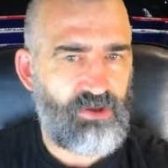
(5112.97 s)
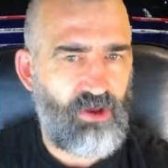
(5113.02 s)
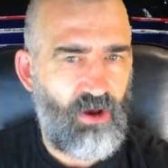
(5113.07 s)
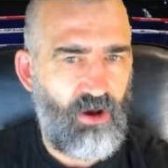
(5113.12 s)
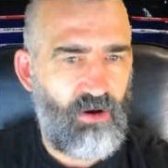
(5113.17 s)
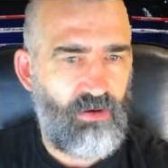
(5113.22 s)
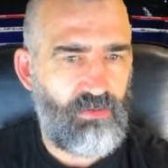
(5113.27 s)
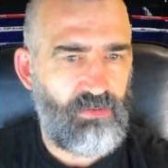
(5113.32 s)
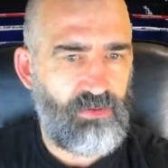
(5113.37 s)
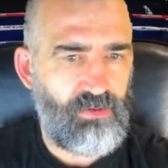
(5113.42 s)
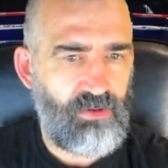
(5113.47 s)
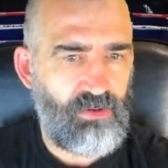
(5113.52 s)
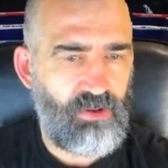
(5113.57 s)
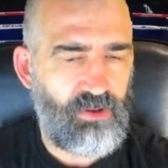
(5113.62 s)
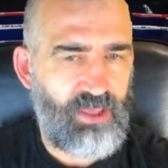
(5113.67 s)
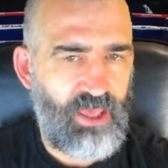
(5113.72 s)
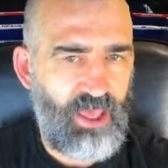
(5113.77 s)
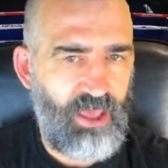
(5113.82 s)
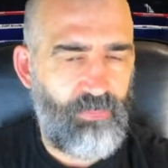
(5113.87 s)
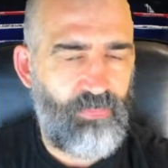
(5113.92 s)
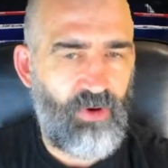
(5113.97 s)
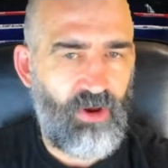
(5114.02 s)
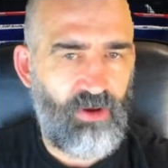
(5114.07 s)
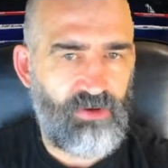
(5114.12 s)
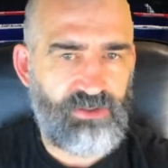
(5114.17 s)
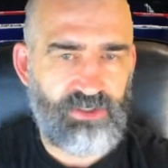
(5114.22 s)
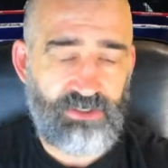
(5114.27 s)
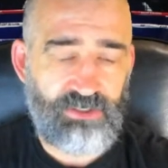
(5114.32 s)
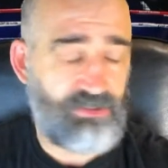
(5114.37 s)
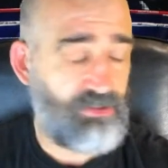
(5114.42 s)
Kyle. Ocampo
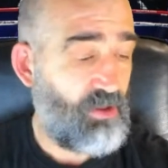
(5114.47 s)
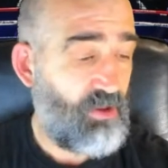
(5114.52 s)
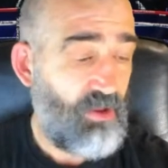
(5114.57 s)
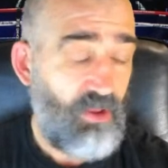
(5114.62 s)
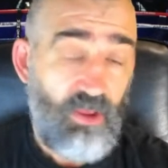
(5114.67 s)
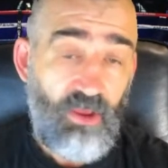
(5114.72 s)
just...